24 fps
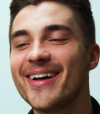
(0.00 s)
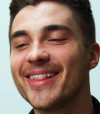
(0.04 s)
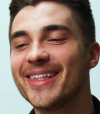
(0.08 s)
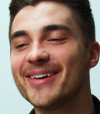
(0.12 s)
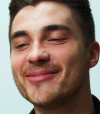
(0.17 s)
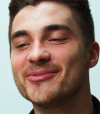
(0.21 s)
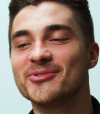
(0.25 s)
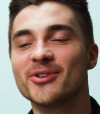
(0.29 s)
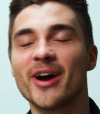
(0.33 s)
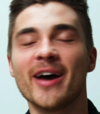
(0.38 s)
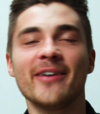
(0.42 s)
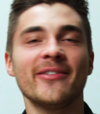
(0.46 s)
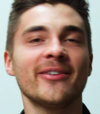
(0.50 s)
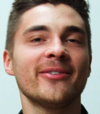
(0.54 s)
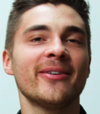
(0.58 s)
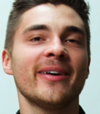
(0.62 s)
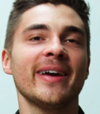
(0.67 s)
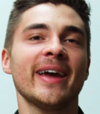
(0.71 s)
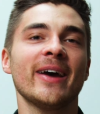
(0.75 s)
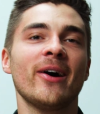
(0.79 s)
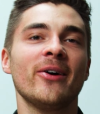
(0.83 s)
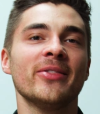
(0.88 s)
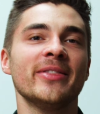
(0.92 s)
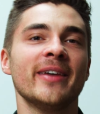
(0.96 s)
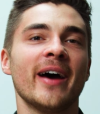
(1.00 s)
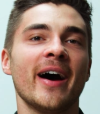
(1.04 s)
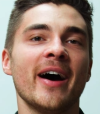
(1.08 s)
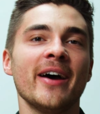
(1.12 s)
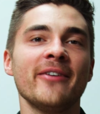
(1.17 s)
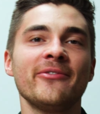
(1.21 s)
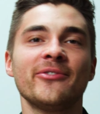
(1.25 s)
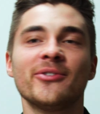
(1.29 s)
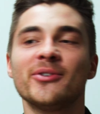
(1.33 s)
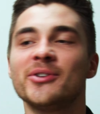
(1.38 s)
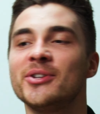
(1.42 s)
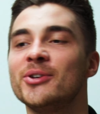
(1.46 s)
I'm driving right on the
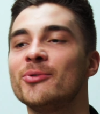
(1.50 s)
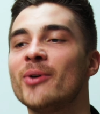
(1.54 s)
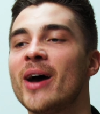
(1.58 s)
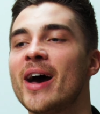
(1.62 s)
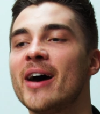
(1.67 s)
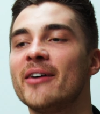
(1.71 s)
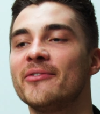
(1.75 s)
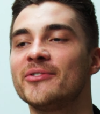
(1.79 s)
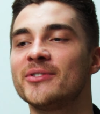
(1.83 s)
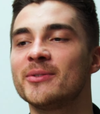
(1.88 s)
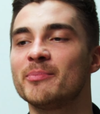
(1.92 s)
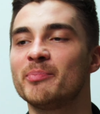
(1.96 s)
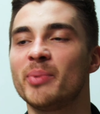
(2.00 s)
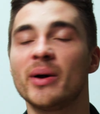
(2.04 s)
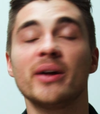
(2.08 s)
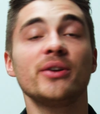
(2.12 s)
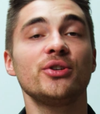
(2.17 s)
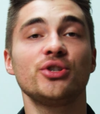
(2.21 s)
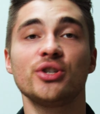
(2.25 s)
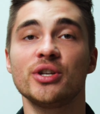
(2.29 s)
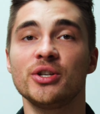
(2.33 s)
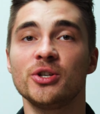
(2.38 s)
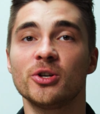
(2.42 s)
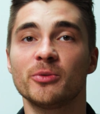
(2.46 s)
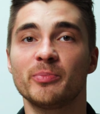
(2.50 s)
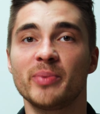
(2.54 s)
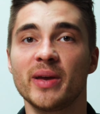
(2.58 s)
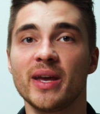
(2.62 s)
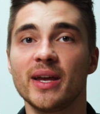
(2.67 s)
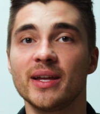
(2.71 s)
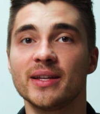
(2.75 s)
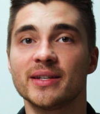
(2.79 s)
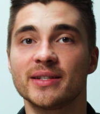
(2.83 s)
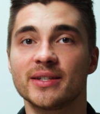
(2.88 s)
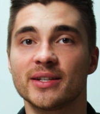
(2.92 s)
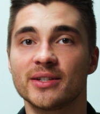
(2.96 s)
iPhone, you have to punch in your
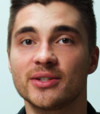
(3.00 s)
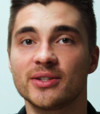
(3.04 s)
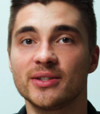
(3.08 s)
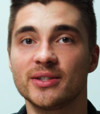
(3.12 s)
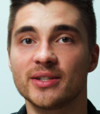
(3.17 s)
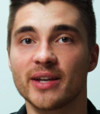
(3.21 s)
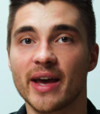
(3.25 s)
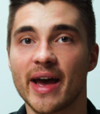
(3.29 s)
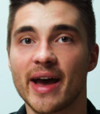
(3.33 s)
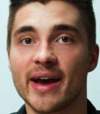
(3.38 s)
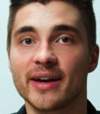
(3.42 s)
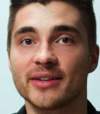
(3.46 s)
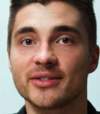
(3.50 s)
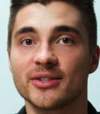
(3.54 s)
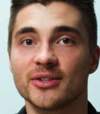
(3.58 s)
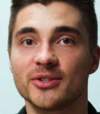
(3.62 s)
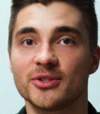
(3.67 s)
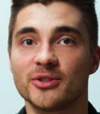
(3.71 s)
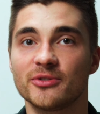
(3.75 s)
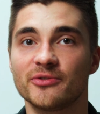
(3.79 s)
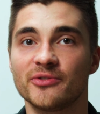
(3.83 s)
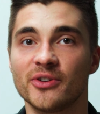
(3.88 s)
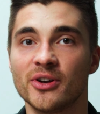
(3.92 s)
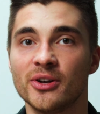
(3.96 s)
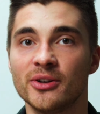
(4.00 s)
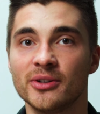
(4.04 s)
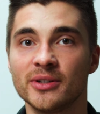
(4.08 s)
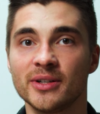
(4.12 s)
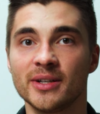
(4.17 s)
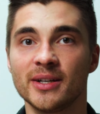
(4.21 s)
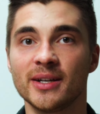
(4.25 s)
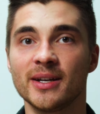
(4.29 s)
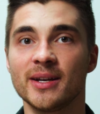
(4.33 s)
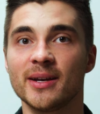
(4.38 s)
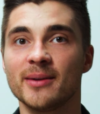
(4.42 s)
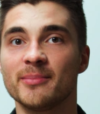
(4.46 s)
PIN to access your phone.
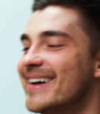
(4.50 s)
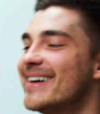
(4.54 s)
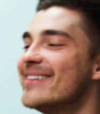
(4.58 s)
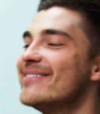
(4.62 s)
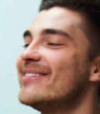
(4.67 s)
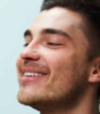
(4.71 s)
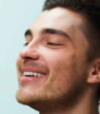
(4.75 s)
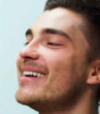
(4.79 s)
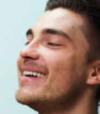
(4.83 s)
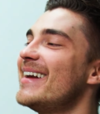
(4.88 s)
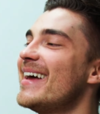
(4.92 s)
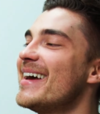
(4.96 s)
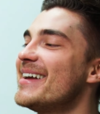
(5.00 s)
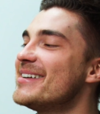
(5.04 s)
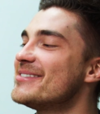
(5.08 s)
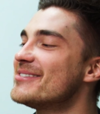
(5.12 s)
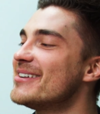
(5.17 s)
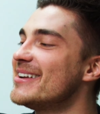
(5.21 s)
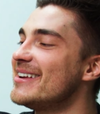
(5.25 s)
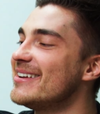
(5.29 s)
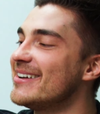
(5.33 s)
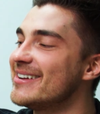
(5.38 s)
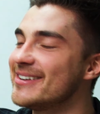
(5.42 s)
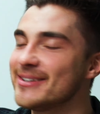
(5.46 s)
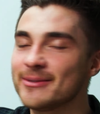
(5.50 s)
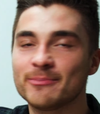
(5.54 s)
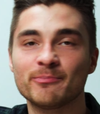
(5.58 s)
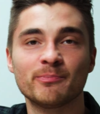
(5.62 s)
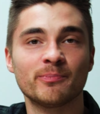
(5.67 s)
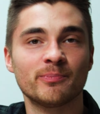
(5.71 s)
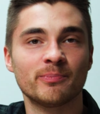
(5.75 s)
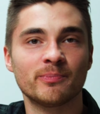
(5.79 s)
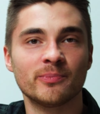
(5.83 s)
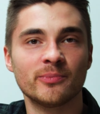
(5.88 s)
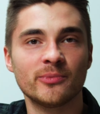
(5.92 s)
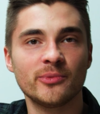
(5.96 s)
But on Android, you could just,
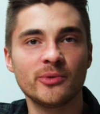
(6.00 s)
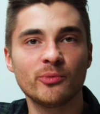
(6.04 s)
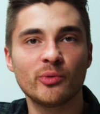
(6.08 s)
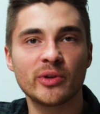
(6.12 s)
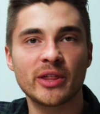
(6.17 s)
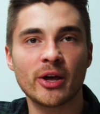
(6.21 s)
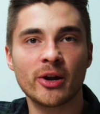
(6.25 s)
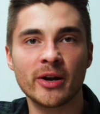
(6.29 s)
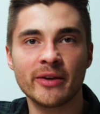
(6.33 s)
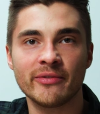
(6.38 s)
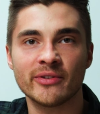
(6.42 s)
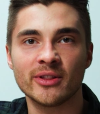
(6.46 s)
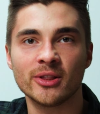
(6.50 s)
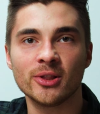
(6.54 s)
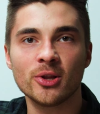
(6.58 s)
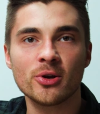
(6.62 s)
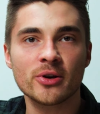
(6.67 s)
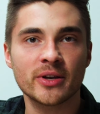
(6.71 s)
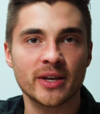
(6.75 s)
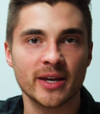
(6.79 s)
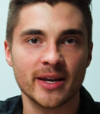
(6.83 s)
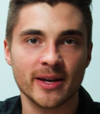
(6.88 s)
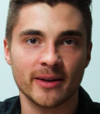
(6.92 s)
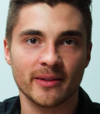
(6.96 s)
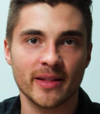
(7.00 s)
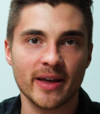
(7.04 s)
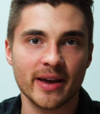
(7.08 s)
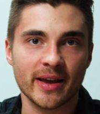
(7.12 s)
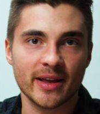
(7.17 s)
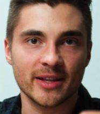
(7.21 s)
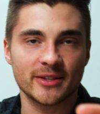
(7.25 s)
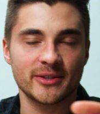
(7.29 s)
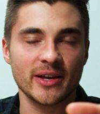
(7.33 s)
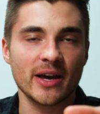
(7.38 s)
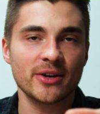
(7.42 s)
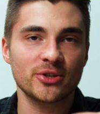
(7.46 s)
without even looking, like
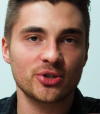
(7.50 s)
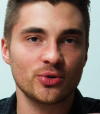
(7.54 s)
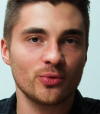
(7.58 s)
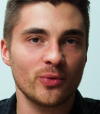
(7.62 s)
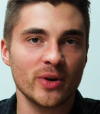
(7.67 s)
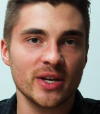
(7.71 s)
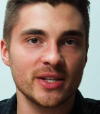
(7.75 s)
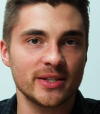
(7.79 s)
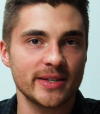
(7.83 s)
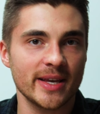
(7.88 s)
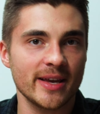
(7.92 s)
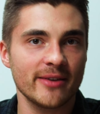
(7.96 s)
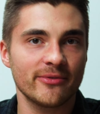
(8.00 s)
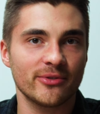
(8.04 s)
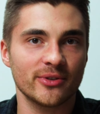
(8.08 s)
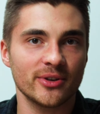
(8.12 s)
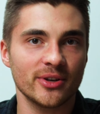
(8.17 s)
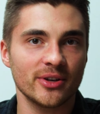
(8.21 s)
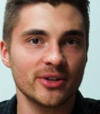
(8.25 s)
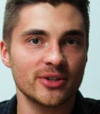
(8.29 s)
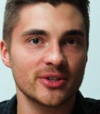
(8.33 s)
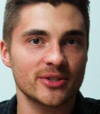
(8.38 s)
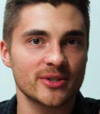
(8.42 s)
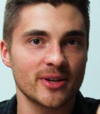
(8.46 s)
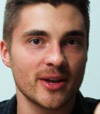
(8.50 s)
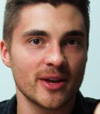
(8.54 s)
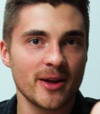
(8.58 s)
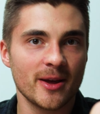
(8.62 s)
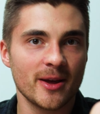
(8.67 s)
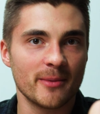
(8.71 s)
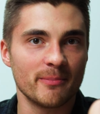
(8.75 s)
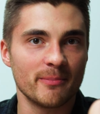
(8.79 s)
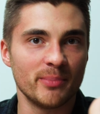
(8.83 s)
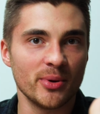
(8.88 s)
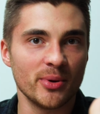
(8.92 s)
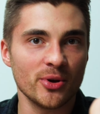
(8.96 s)
it's actually way safer. You could just,
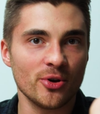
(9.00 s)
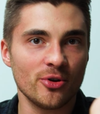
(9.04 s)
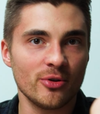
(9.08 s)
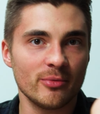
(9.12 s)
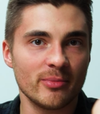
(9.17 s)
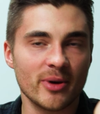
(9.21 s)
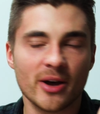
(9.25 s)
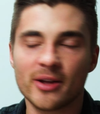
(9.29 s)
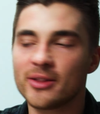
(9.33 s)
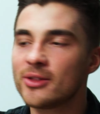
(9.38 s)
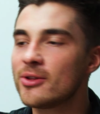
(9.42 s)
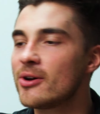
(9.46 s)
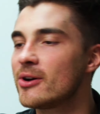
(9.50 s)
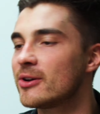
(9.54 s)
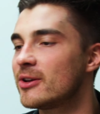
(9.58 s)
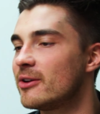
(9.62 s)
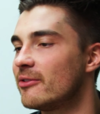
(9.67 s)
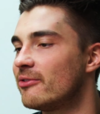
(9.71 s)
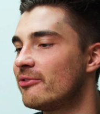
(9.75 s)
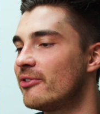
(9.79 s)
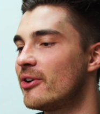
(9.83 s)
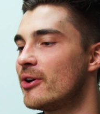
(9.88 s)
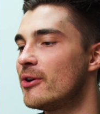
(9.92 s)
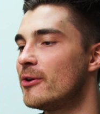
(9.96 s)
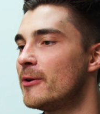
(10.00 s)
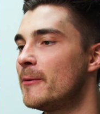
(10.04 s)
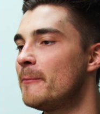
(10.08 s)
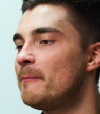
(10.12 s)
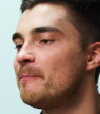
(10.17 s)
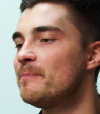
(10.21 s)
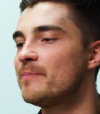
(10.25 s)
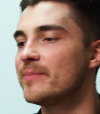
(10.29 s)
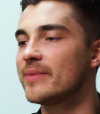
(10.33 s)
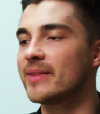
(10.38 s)
boom, unlock your phone.